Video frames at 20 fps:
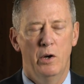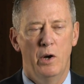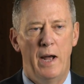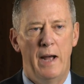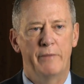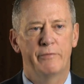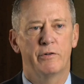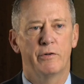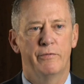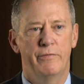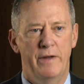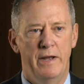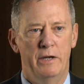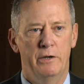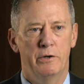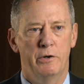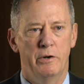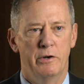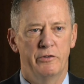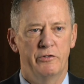after
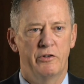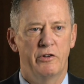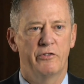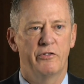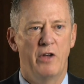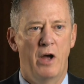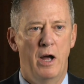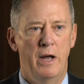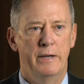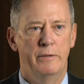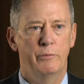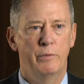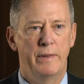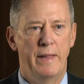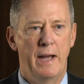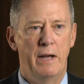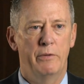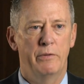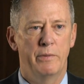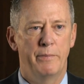failure is designed
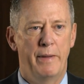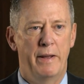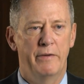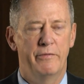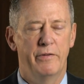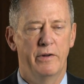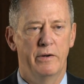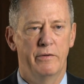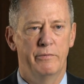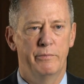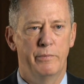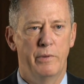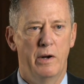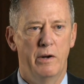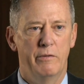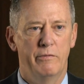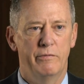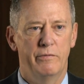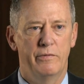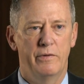without the benefit
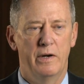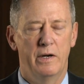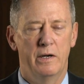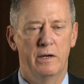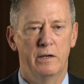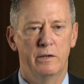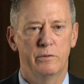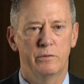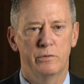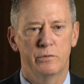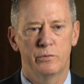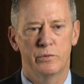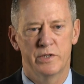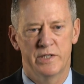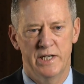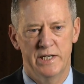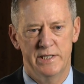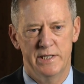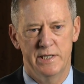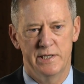of
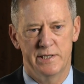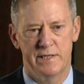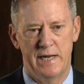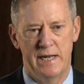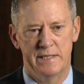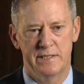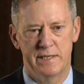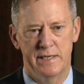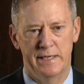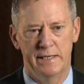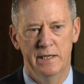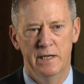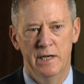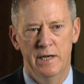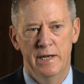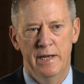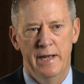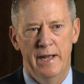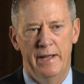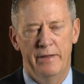resistance testing.
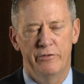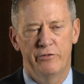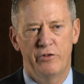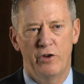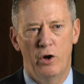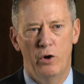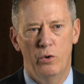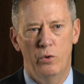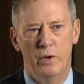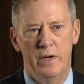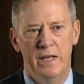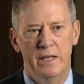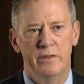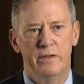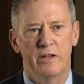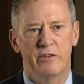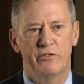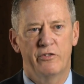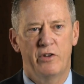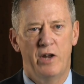And so
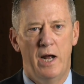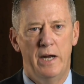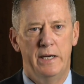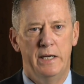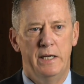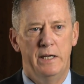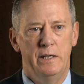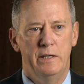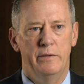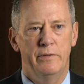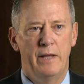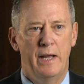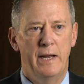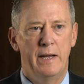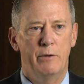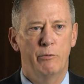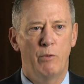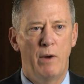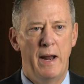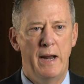in this study,
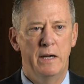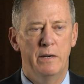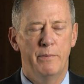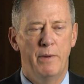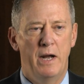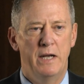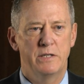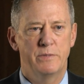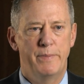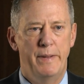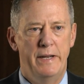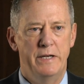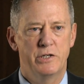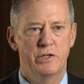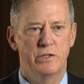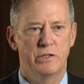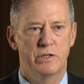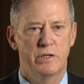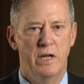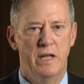they randomized
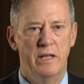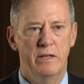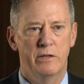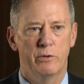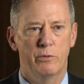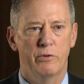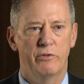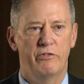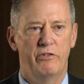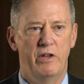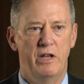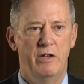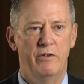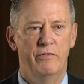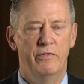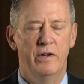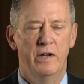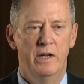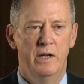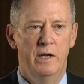patients to either
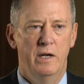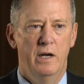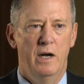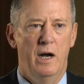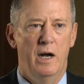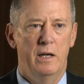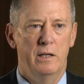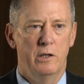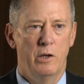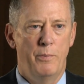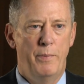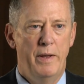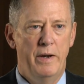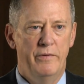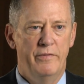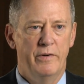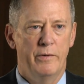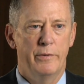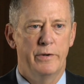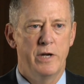receive
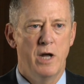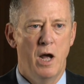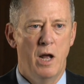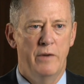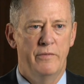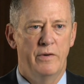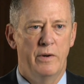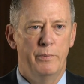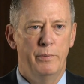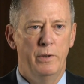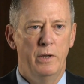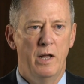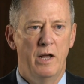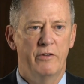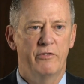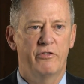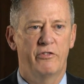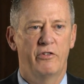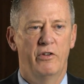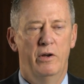lopinavir/ritonavir
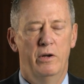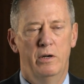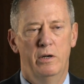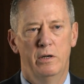plus